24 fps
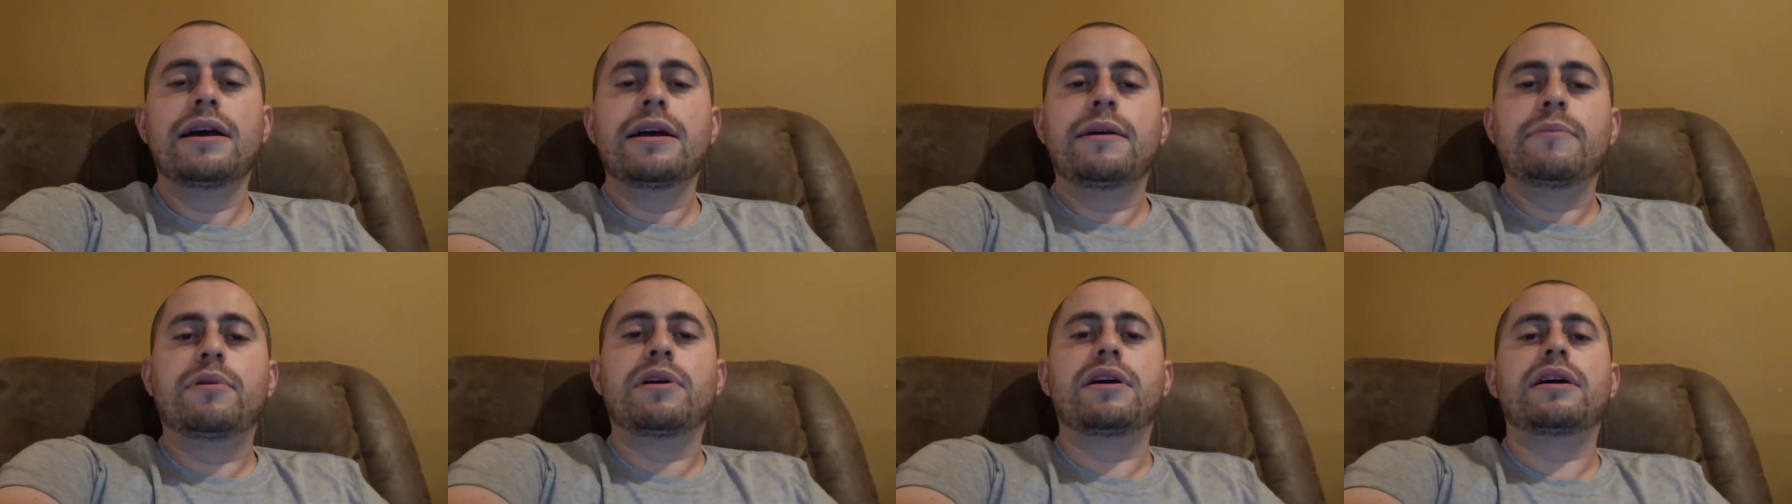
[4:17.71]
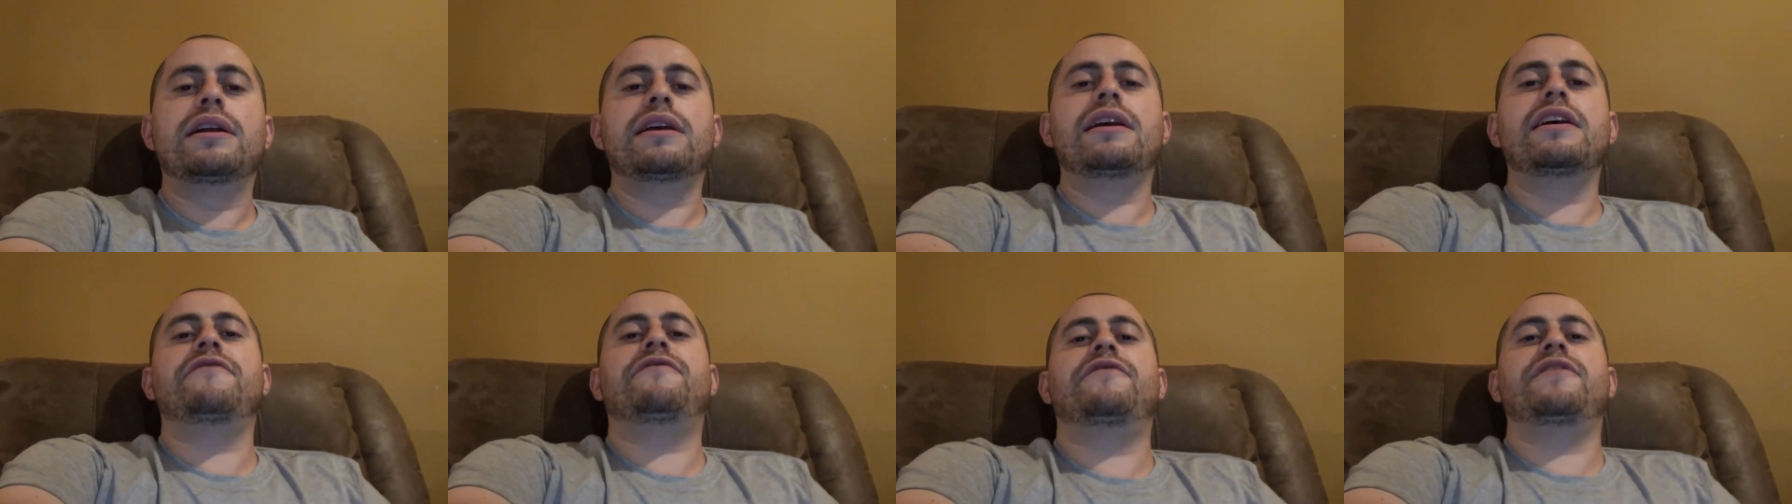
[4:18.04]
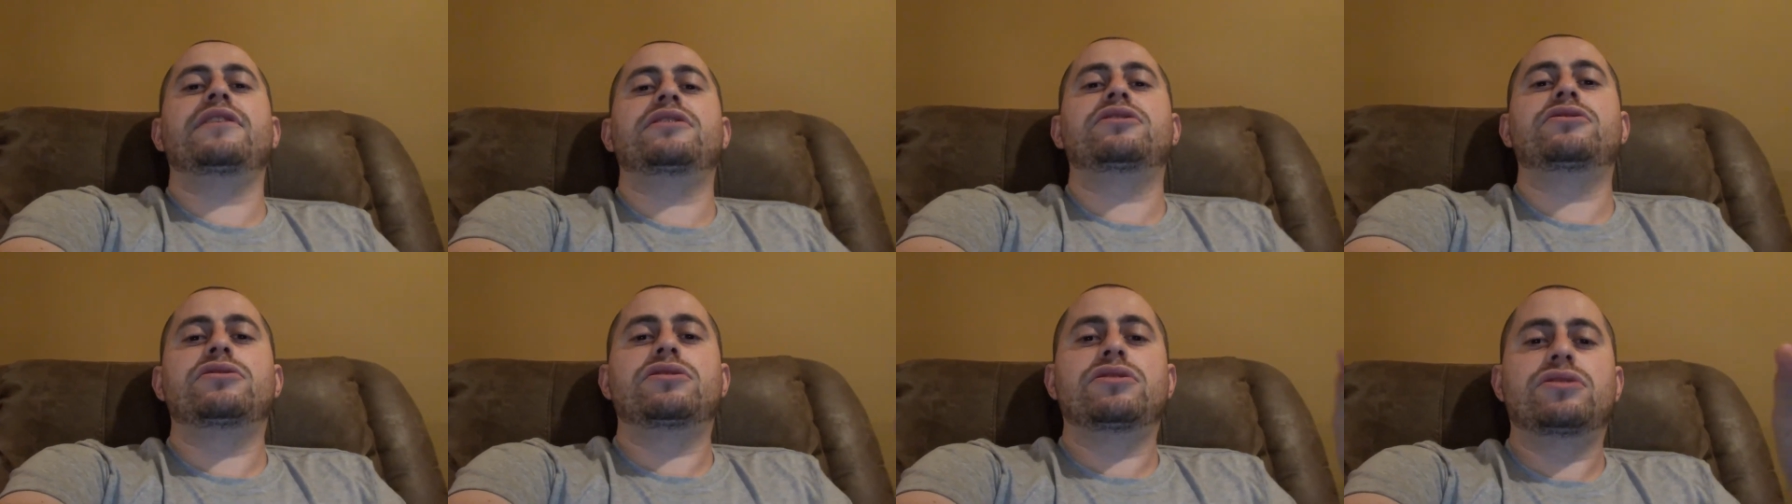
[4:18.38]
but if
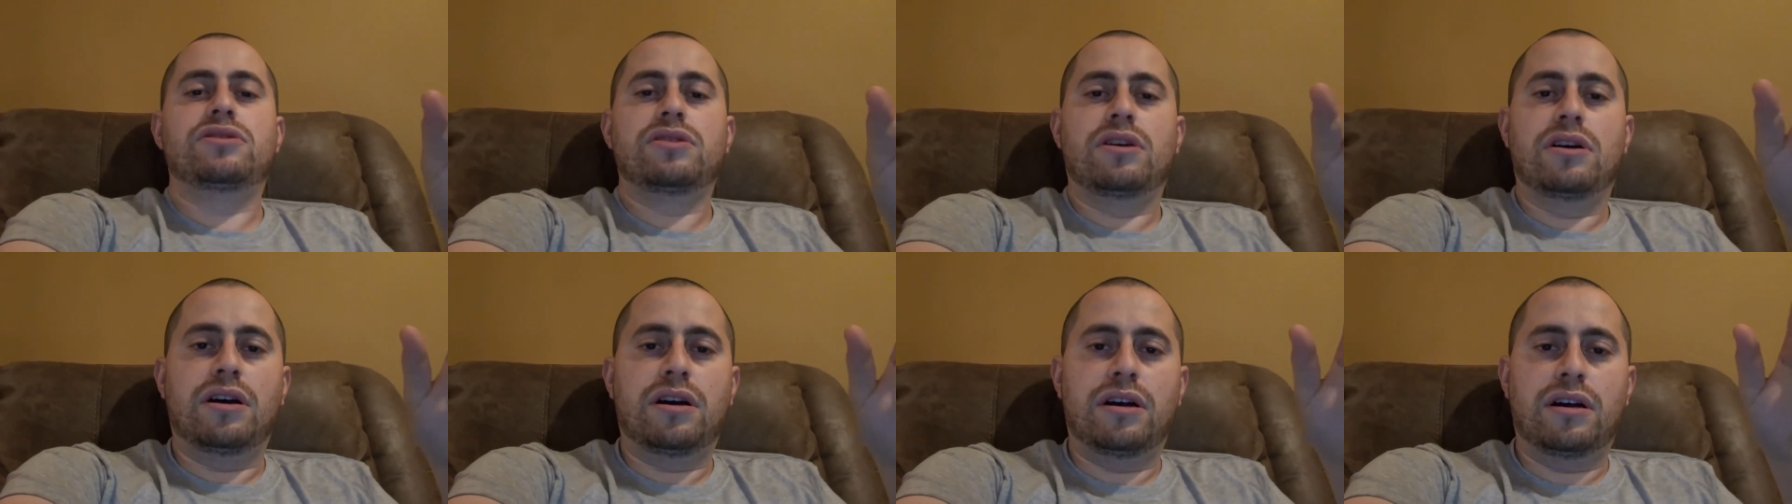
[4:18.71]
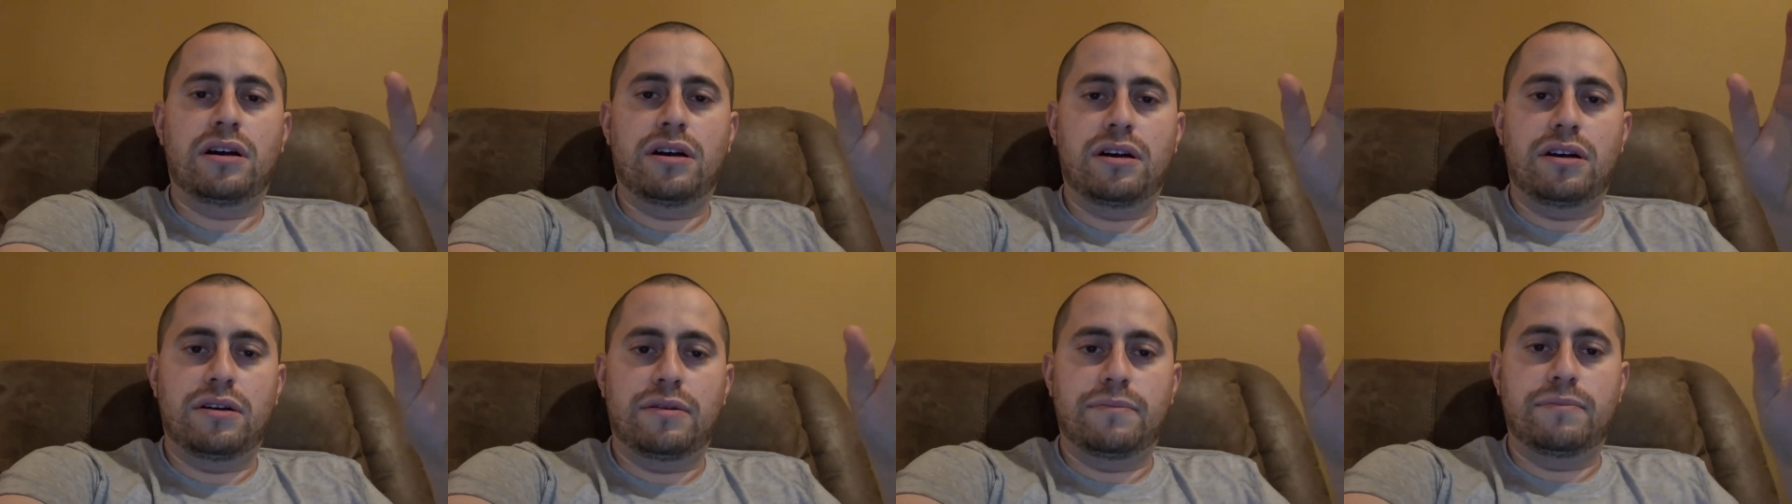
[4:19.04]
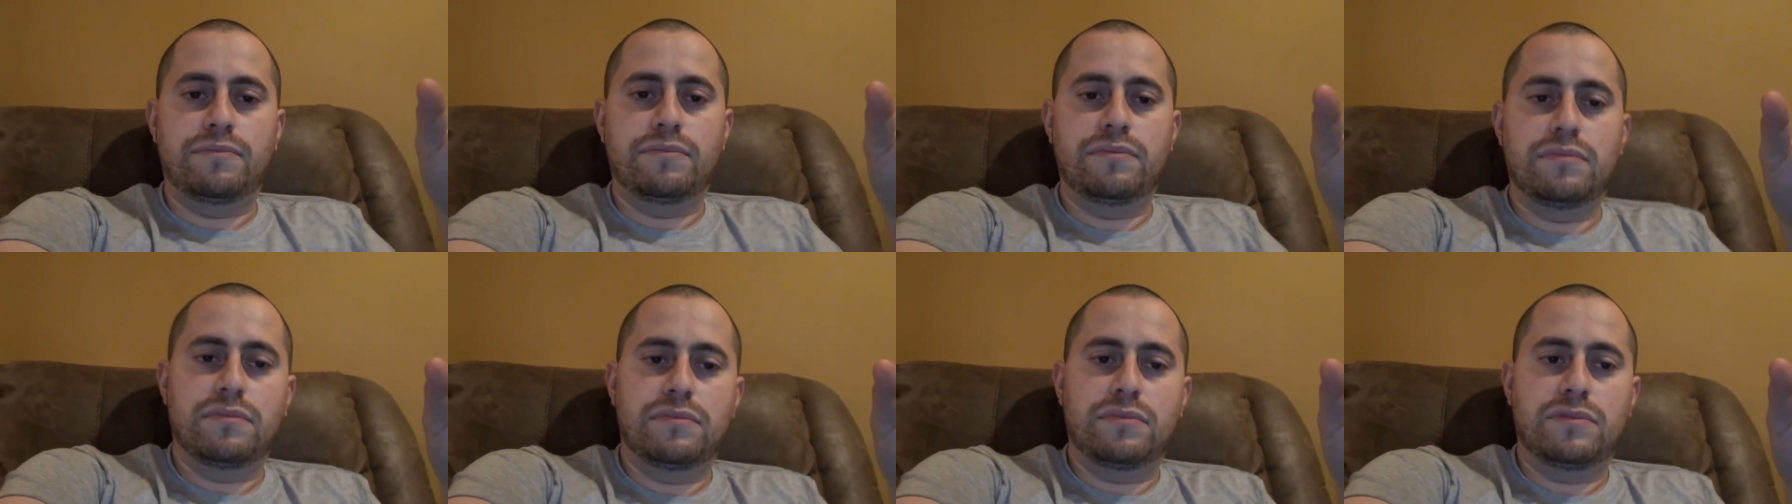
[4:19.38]
it's
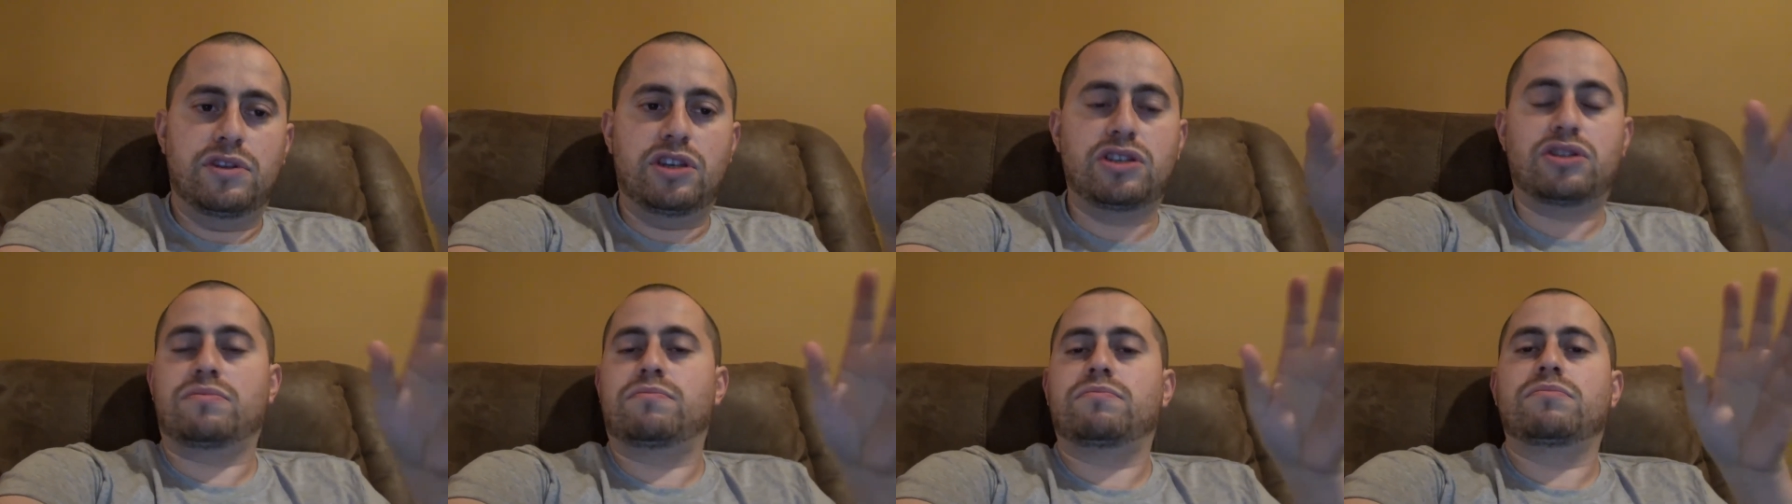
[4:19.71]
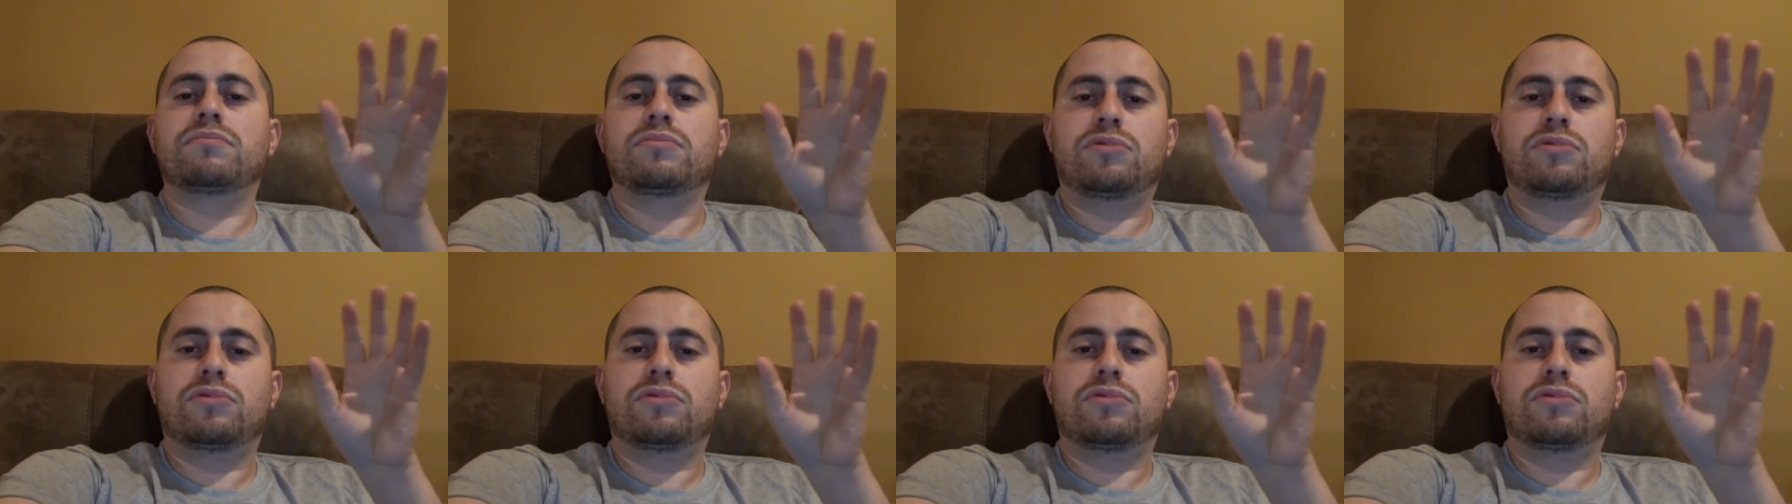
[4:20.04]
just